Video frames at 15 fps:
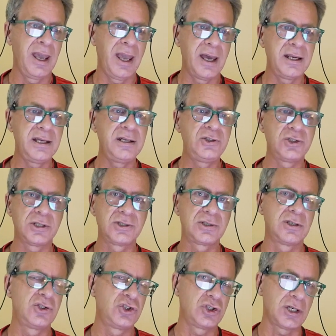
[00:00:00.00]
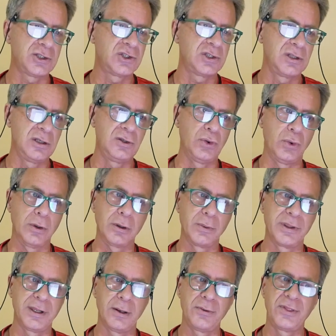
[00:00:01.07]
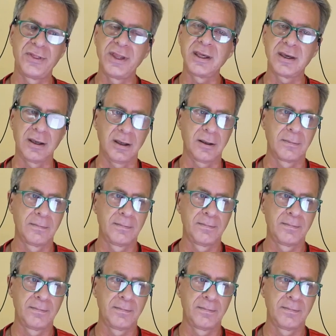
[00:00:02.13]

and he just shuts the door without thinking.